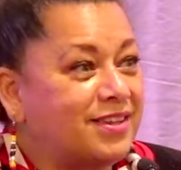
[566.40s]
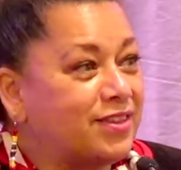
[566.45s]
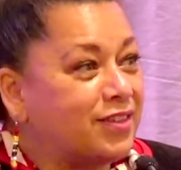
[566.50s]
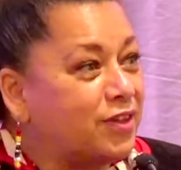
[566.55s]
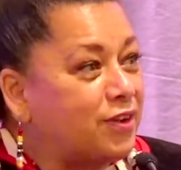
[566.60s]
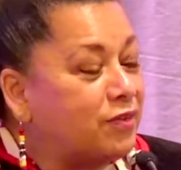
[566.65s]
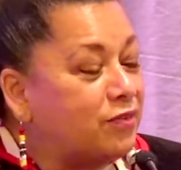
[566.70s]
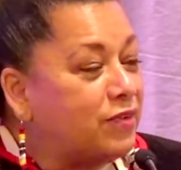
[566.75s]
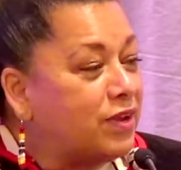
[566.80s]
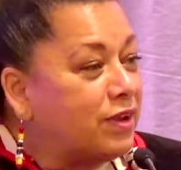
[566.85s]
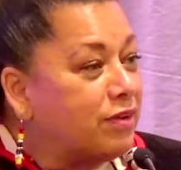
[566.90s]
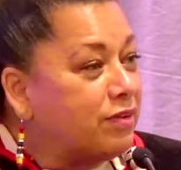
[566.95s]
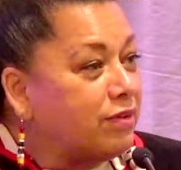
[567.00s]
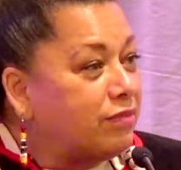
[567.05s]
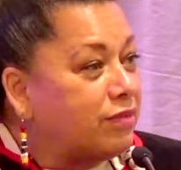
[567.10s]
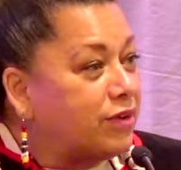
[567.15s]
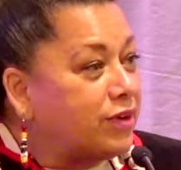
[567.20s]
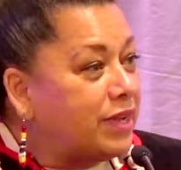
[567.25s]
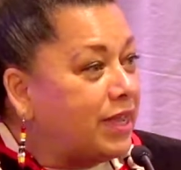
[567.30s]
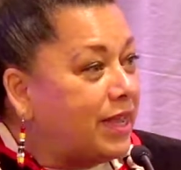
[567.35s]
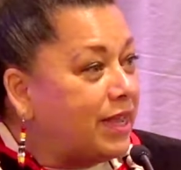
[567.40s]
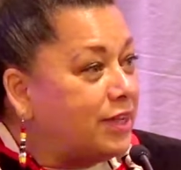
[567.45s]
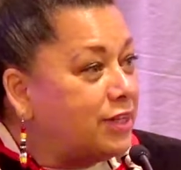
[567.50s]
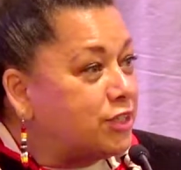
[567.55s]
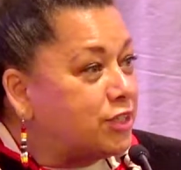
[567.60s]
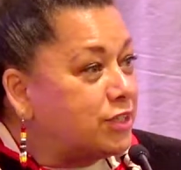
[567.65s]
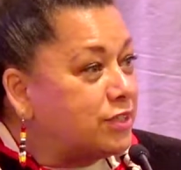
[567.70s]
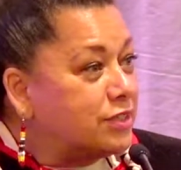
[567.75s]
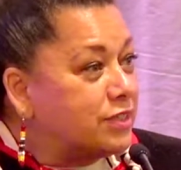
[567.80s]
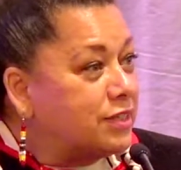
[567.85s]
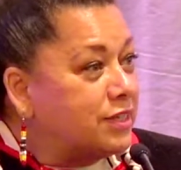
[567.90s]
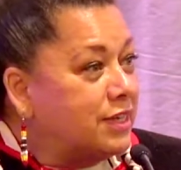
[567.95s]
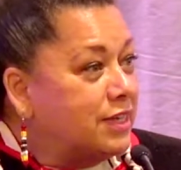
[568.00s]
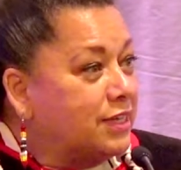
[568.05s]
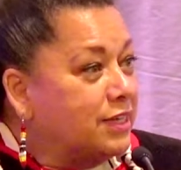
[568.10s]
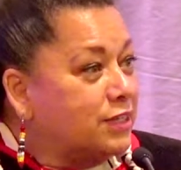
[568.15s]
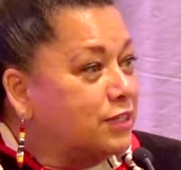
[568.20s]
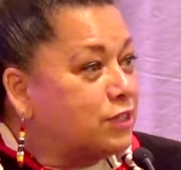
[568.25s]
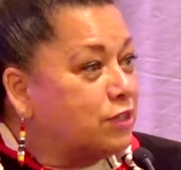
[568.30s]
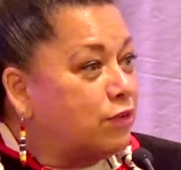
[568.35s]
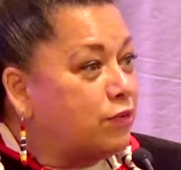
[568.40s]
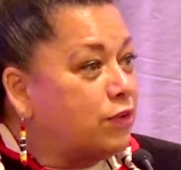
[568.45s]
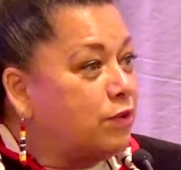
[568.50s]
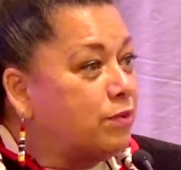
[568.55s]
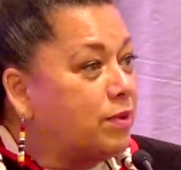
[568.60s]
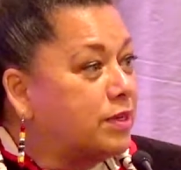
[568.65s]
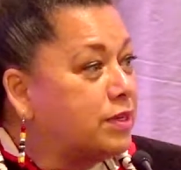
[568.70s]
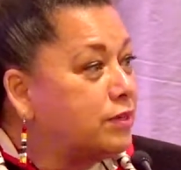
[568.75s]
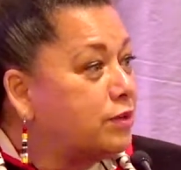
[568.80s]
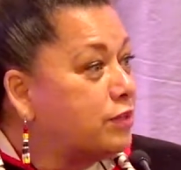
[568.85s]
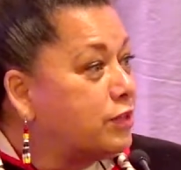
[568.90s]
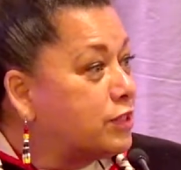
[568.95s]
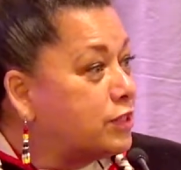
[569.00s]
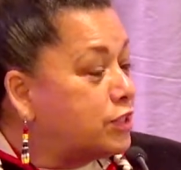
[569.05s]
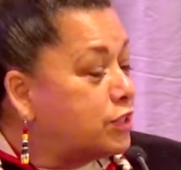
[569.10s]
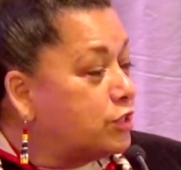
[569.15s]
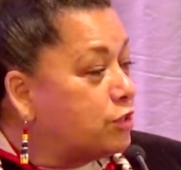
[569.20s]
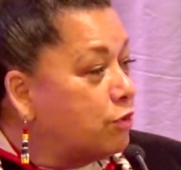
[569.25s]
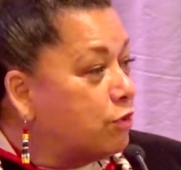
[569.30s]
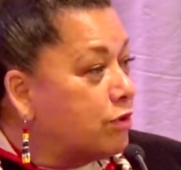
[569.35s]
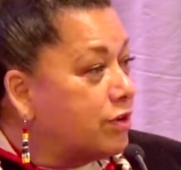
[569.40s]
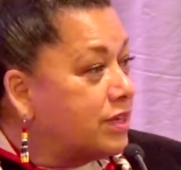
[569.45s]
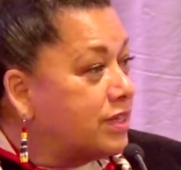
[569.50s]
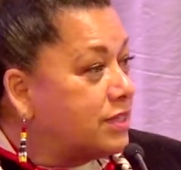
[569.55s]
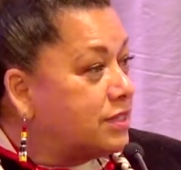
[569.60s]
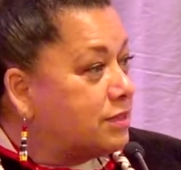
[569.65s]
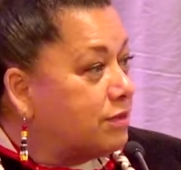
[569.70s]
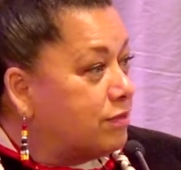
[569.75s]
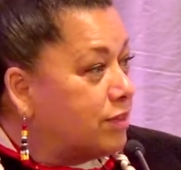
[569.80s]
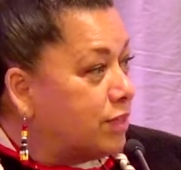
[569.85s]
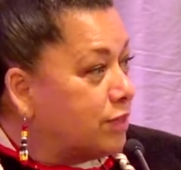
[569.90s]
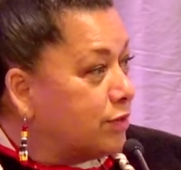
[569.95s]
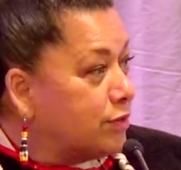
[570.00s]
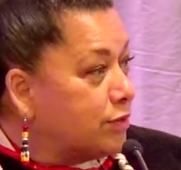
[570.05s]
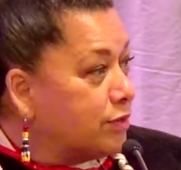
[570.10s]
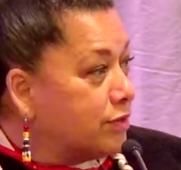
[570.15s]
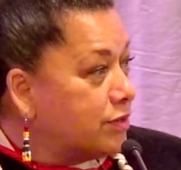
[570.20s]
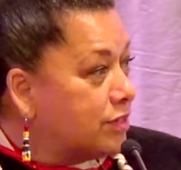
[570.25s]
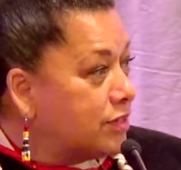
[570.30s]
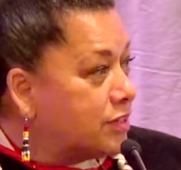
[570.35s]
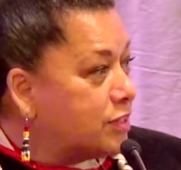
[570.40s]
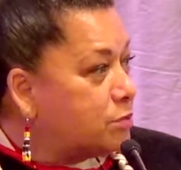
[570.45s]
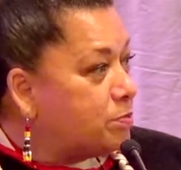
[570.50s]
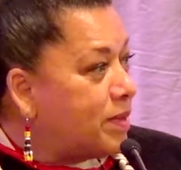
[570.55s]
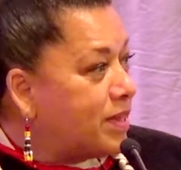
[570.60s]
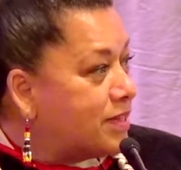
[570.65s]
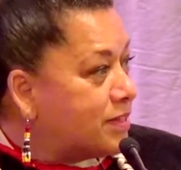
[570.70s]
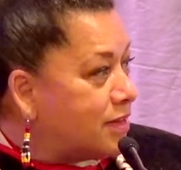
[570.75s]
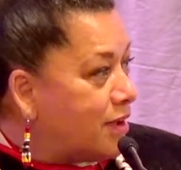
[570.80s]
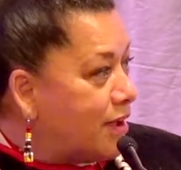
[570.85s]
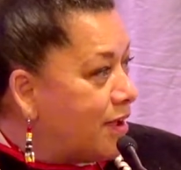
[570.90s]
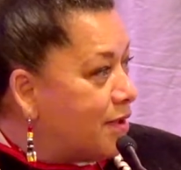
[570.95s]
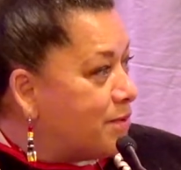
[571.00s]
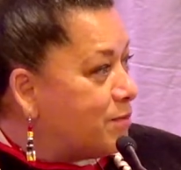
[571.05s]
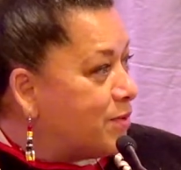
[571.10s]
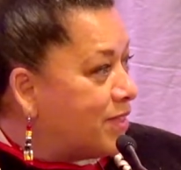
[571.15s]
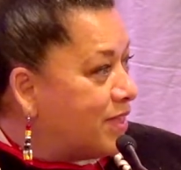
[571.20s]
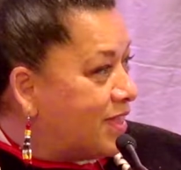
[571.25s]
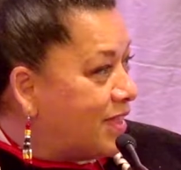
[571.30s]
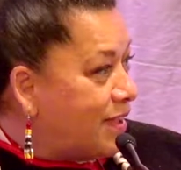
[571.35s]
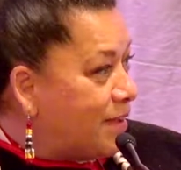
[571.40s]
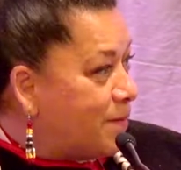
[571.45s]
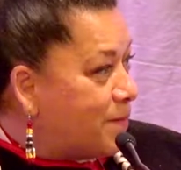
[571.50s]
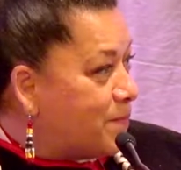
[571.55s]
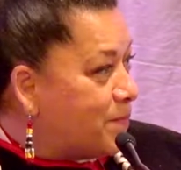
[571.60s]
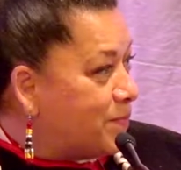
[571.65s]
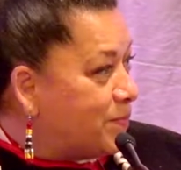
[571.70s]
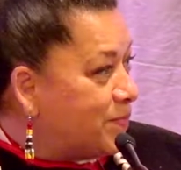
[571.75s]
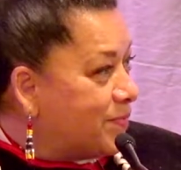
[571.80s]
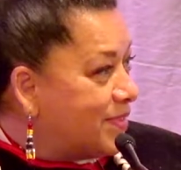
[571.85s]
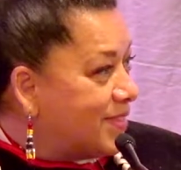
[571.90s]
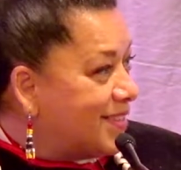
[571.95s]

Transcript: They're very, very ancient. So if you want to know the stories of the earth, spend time with them.